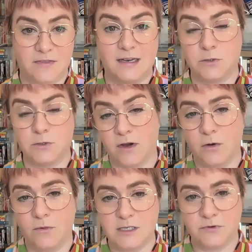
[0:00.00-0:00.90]
That is where
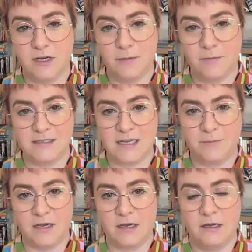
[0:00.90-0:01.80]
it was
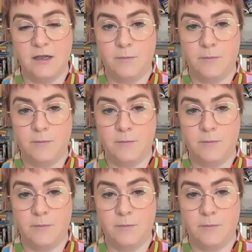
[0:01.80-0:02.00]
pre-pandemic.